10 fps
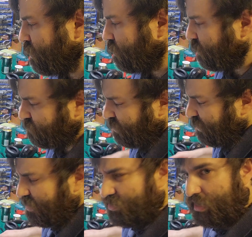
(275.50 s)
This one,
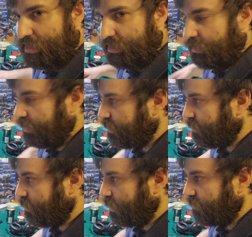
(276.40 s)
it like
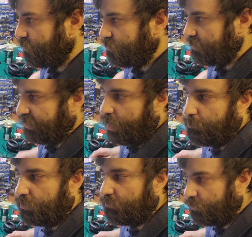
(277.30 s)
if you use a tab
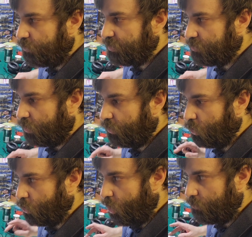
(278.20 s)
LFO, it's got a
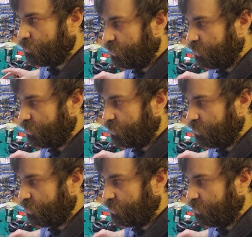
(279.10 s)
lot more